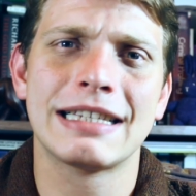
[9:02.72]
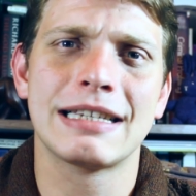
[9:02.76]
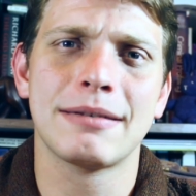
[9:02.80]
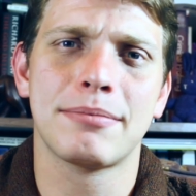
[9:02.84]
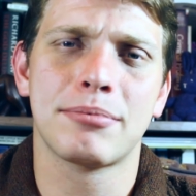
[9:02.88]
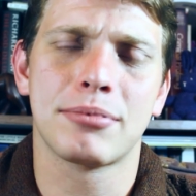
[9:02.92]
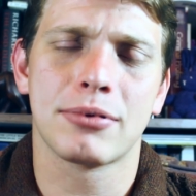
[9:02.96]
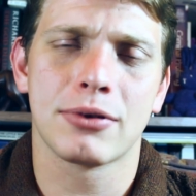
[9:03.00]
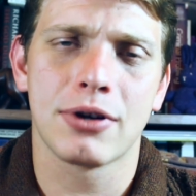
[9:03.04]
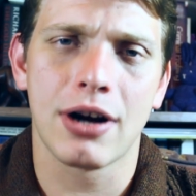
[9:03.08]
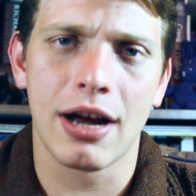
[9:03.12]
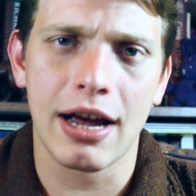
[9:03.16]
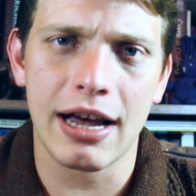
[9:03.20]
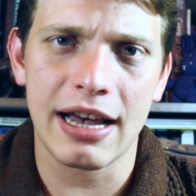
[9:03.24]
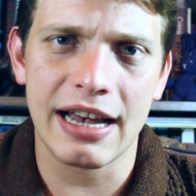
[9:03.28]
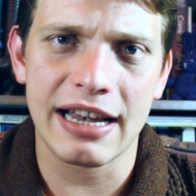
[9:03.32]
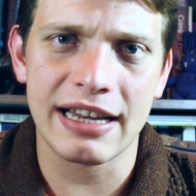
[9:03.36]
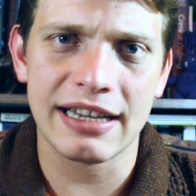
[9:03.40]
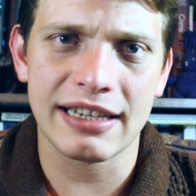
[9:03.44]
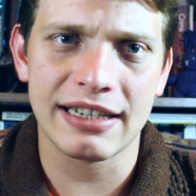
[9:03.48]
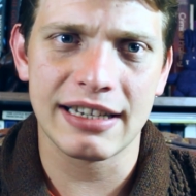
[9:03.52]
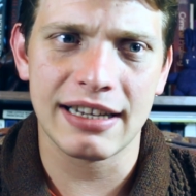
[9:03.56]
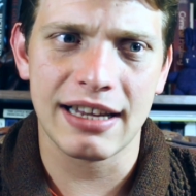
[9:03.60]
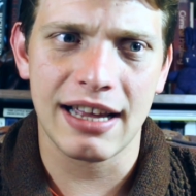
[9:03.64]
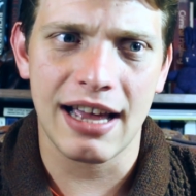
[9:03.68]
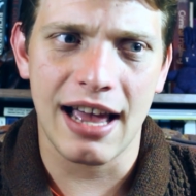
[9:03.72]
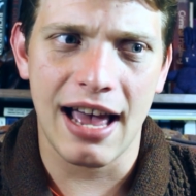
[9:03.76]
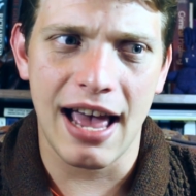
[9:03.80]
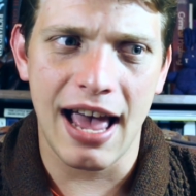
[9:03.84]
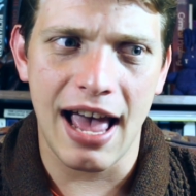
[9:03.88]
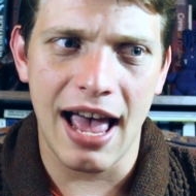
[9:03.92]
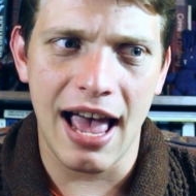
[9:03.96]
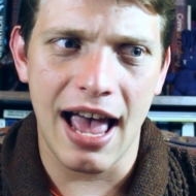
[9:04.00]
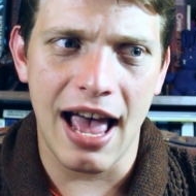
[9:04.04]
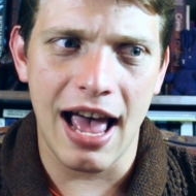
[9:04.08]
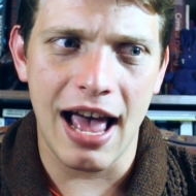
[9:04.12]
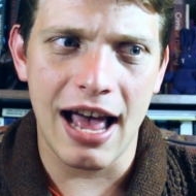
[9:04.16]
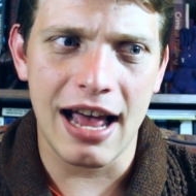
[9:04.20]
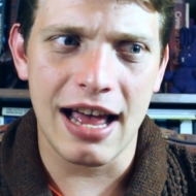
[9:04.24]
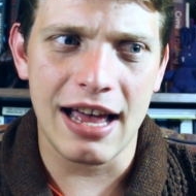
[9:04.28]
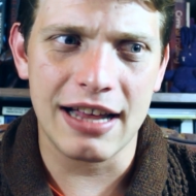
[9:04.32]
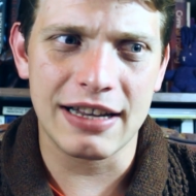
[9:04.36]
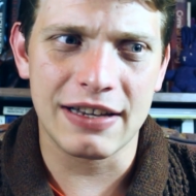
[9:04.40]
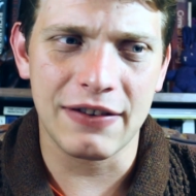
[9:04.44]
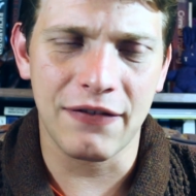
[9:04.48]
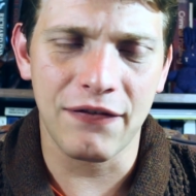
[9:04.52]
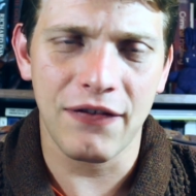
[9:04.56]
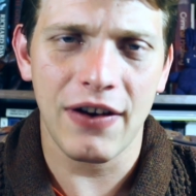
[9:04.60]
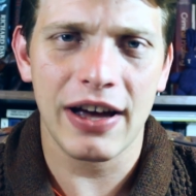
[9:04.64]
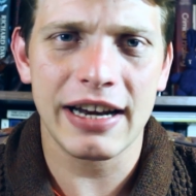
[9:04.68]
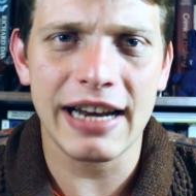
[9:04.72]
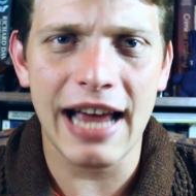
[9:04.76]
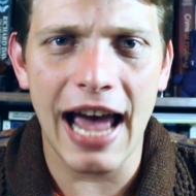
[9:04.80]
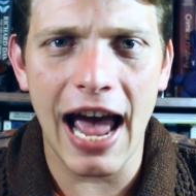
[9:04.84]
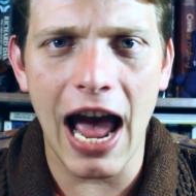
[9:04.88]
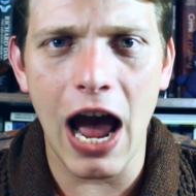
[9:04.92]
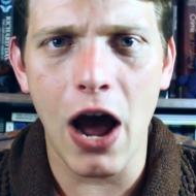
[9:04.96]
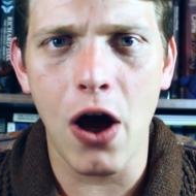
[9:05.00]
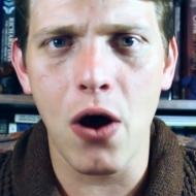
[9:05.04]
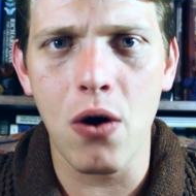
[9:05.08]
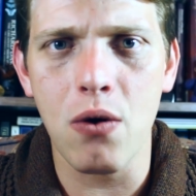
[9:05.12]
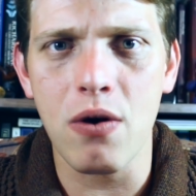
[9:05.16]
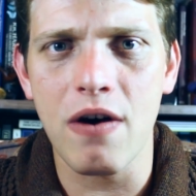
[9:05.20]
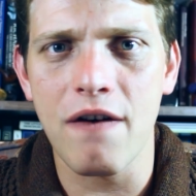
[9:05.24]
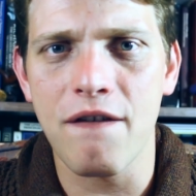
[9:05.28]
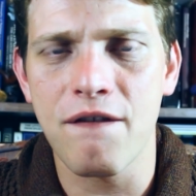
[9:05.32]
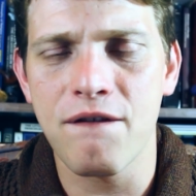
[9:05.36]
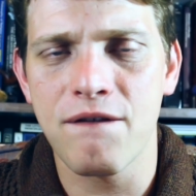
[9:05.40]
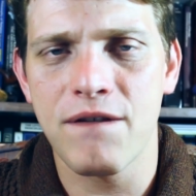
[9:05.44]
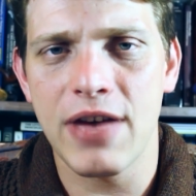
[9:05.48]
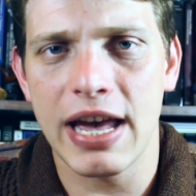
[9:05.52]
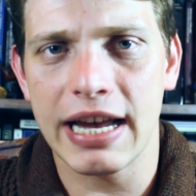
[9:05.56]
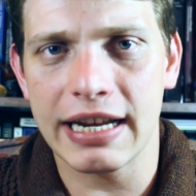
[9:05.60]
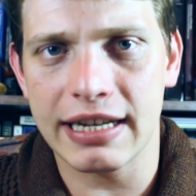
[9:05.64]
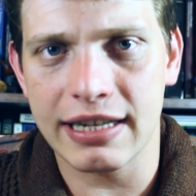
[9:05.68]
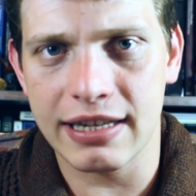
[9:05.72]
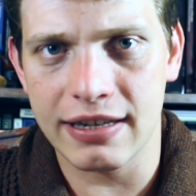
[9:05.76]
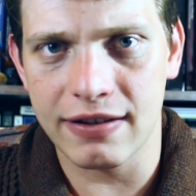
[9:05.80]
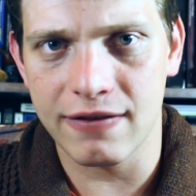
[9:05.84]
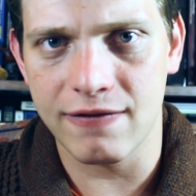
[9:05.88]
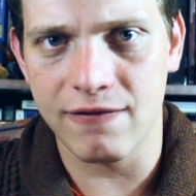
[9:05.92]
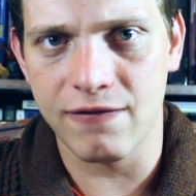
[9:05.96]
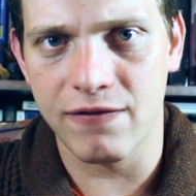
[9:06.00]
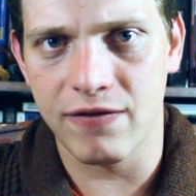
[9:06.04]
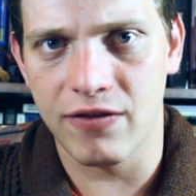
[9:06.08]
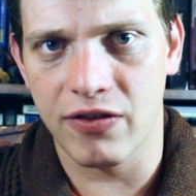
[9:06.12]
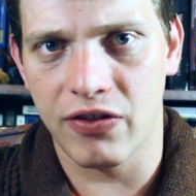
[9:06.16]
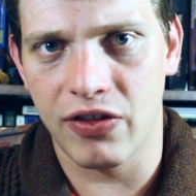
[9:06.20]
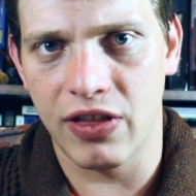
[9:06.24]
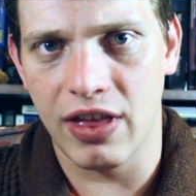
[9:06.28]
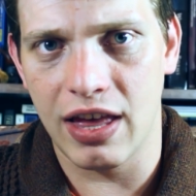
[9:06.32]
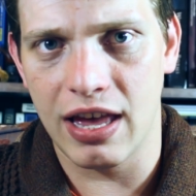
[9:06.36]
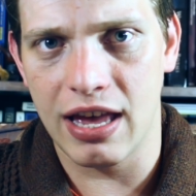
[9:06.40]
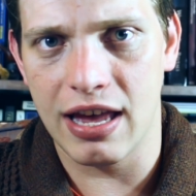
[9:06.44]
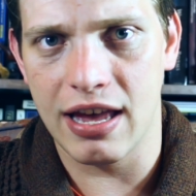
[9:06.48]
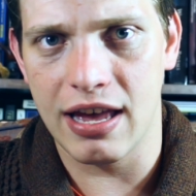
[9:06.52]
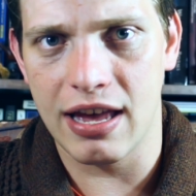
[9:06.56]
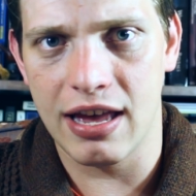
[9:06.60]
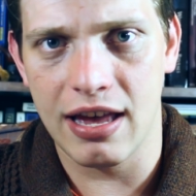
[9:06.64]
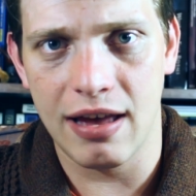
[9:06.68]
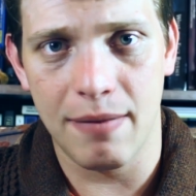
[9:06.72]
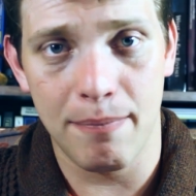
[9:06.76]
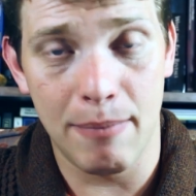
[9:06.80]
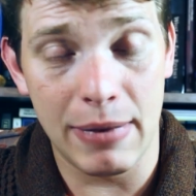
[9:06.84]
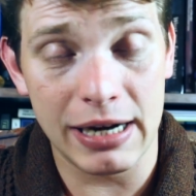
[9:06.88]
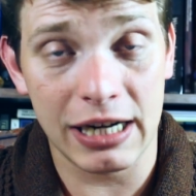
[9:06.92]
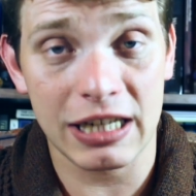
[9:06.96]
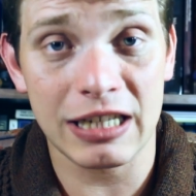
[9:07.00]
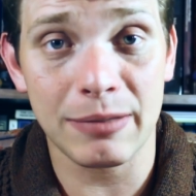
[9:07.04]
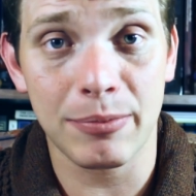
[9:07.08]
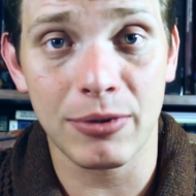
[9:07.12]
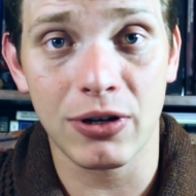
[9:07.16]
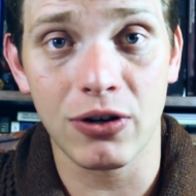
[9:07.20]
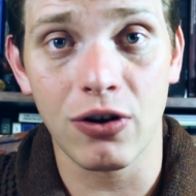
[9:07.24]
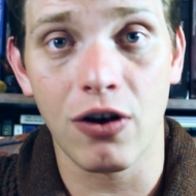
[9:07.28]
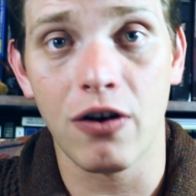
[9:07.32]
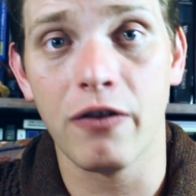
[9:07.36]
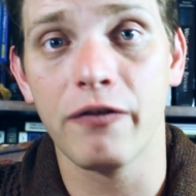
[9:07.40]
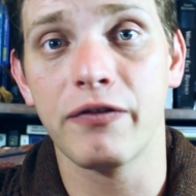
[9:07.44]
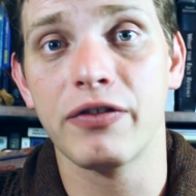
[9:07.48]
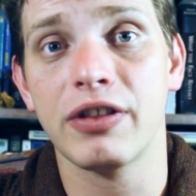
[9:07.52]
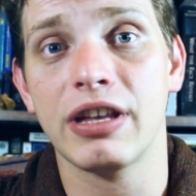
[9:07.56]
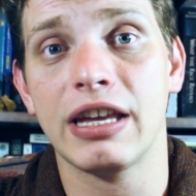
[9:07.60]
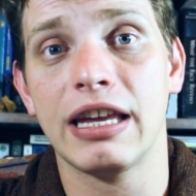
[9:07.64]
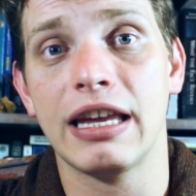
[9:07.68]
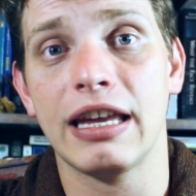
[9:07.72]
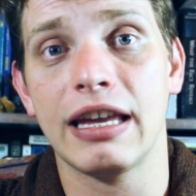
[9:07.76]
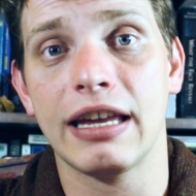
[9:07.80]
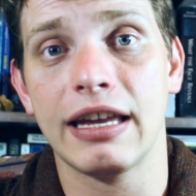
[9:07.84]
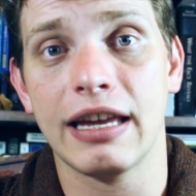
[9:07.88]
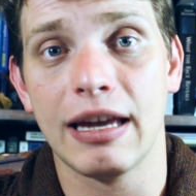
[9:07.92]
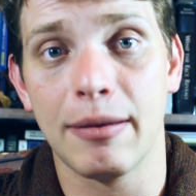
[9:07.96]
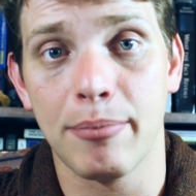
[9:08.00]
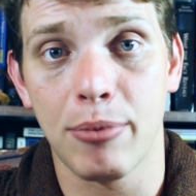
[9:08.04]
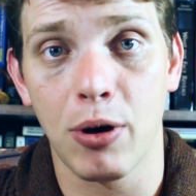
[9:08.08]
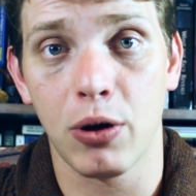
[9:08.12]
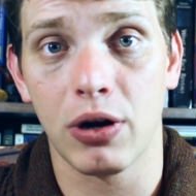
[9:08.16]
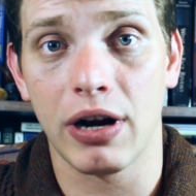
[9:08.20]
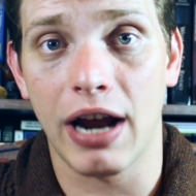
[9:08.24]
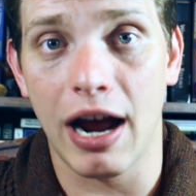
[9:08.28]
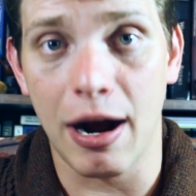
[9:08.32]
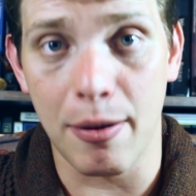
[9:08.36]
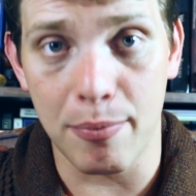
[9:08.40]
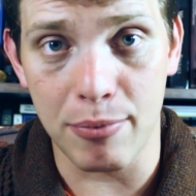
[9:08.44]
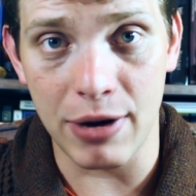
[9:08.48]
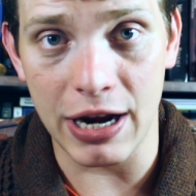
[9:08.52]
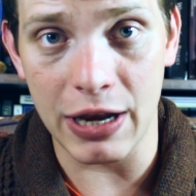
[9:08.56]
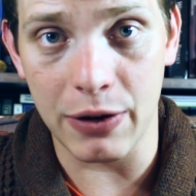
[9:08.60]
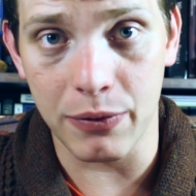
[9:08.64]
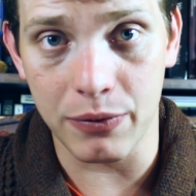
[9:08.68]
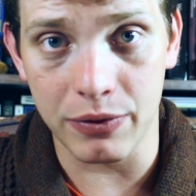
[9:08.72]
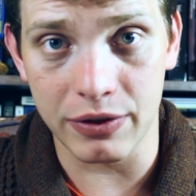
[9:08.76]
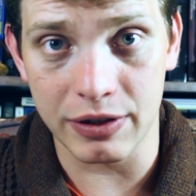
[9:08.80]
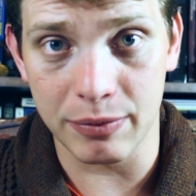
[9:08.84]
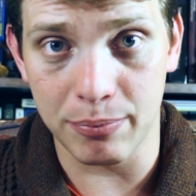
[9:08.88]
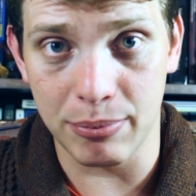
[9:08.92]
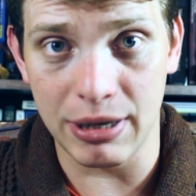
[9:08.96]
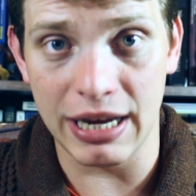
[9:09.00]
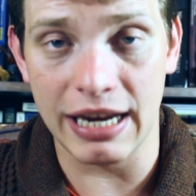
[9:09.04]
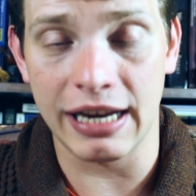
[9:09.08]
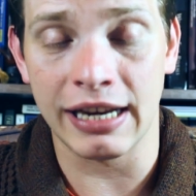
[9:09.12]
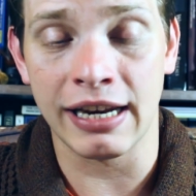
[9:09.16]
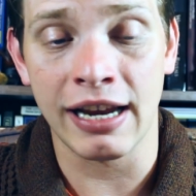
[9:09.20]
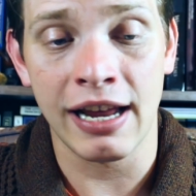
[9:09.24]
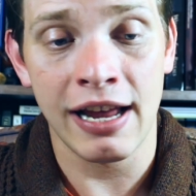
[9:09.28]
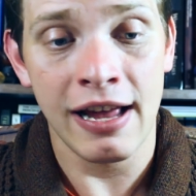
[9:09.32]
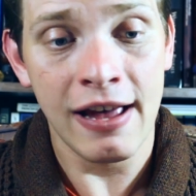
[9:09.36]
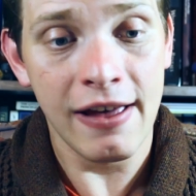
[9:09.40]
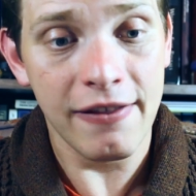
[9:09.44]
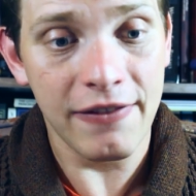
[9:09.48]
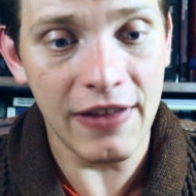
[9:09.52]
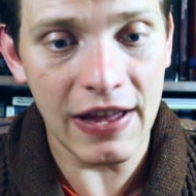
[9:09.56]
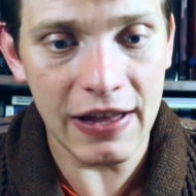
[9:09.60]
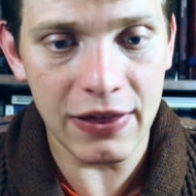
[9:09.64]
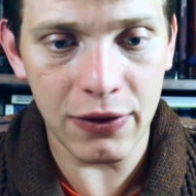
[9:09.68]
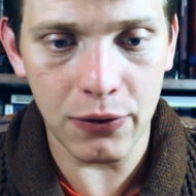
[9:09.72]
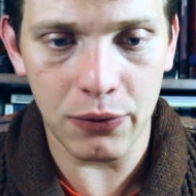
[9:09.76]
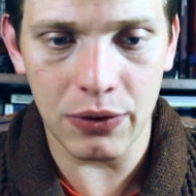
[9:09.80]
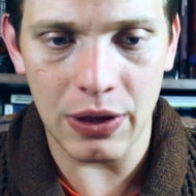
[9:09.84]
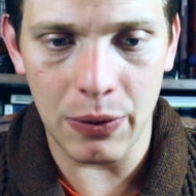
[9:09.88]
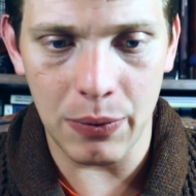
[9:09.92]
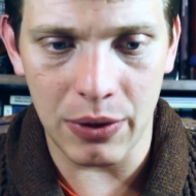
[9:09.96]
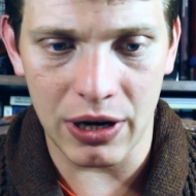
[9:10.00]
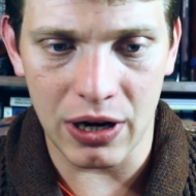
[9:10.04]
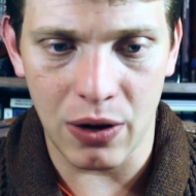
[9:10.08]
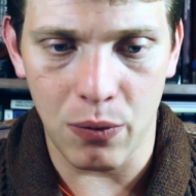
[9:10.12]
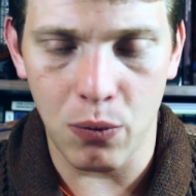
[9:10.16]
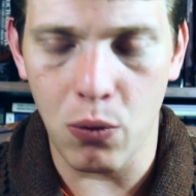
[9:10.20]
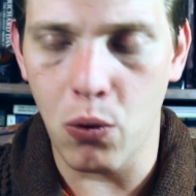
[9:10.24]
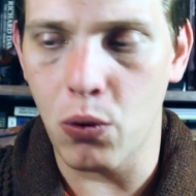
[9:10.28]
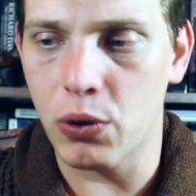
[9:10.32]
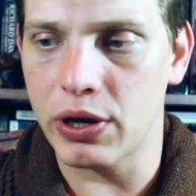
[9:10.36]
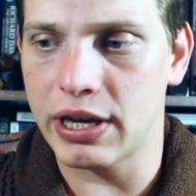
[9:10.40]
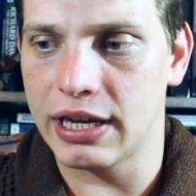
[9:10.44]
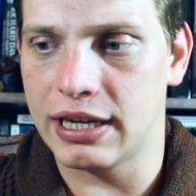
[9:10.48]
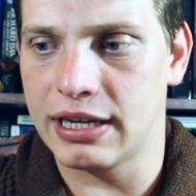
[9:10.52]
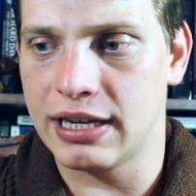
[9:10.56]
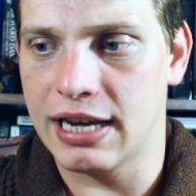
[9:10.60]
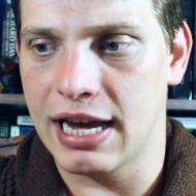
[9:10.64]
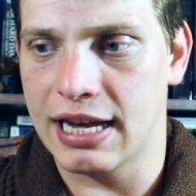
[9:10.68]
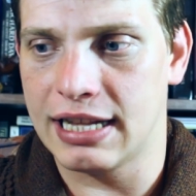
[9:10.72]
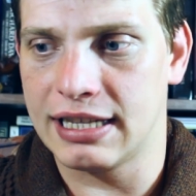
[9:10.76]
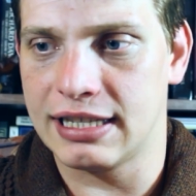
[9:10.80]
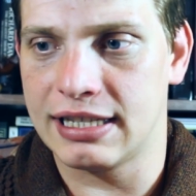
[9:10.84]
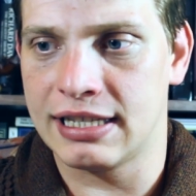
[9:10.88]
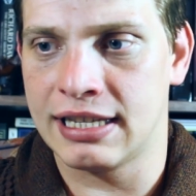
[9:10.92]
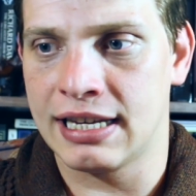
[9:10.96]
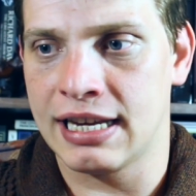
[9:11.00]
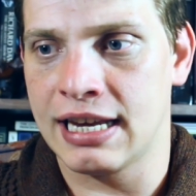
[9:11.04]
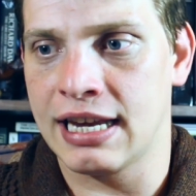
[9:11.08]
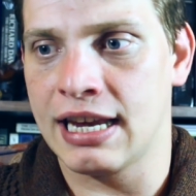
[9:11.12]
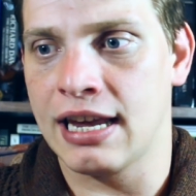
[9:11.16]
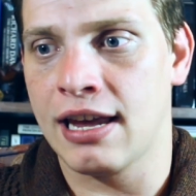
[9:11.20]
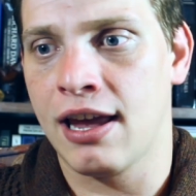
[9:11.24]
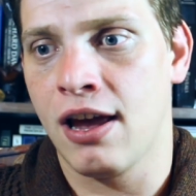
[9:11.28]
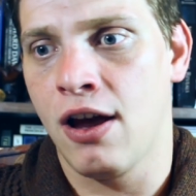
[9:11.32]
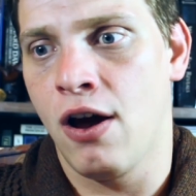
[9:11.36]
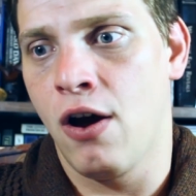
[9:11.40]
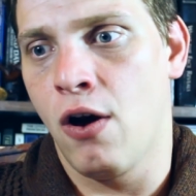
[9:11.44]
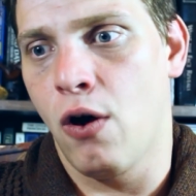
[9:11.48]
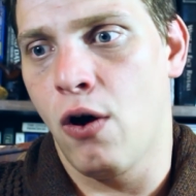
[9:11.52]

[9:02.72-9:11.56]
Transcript: surprised to find how effective their management of the Ebola outbreak was being. They thought they were going to walk in and see